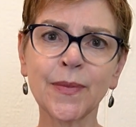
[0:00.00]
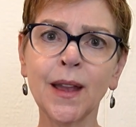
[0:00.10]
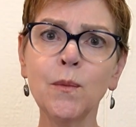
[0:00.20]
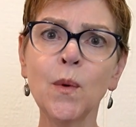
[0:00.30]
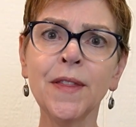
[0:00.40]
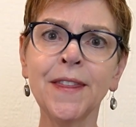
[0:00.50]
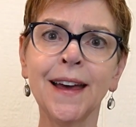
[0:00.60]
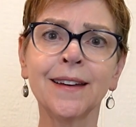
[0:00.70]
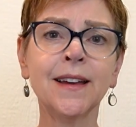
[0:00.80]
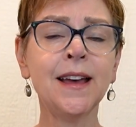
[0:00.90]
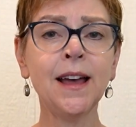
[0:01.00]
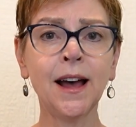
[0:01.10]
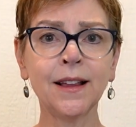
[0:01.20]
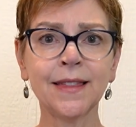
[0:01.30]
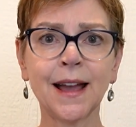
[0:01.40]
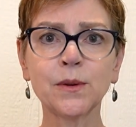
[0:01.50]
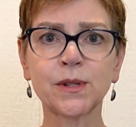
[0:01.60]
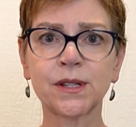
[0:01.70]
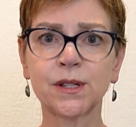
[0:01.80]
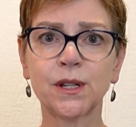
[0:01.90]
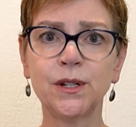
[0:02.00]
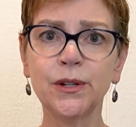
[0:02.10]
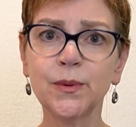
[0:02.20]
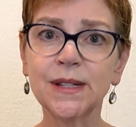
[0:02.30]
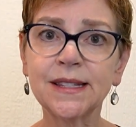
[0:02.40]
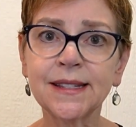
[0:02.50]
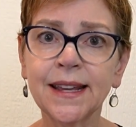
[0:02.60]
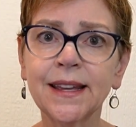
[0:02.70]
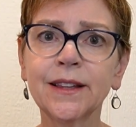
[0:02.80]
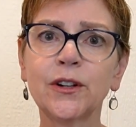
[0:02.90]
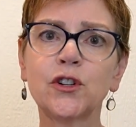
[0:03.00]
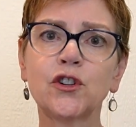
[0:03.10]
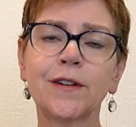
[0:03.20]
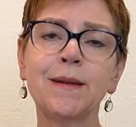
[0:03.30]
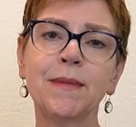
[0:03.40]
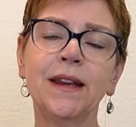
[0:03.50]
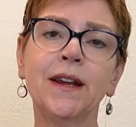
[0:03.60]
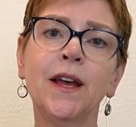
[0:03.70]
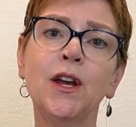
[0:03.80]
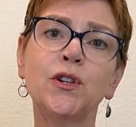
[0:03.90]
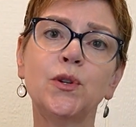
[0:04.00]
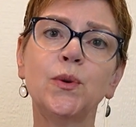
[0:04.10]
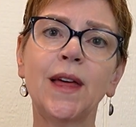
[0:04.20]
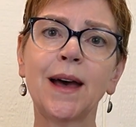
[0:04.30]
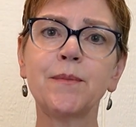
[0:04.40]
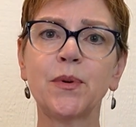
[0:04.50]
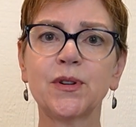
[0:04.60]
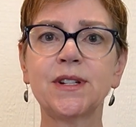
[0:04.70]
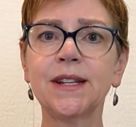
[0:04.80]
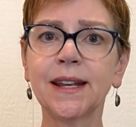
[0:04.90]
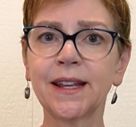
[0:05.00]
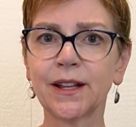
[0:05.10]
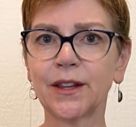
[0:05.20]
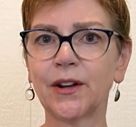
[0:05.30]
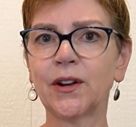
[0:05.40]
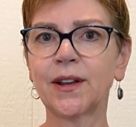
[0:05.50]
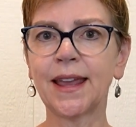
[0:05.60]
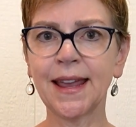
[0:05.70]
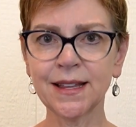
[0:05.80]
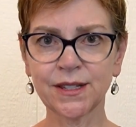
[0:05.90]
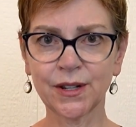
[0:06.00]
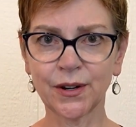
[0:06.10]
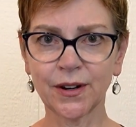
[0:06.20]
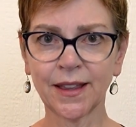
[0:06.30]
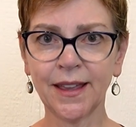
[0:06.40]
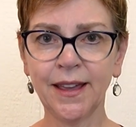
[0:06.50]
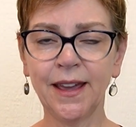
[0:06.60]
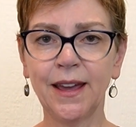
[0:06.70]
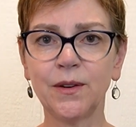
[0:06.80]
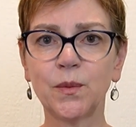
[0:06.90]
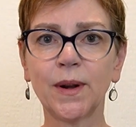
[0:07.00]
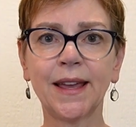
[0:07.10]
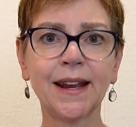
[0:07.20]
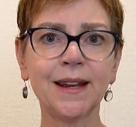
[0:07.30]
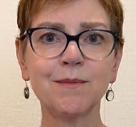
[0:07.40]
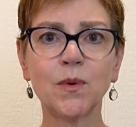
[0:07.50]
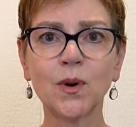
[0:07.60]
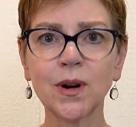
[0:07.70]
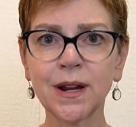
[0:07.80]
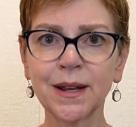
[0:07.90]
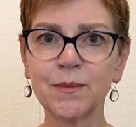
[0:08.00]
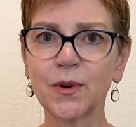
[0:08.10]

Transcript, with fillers: and what that allows us to do is tailor treatment to that particular cancer. And we're getting more and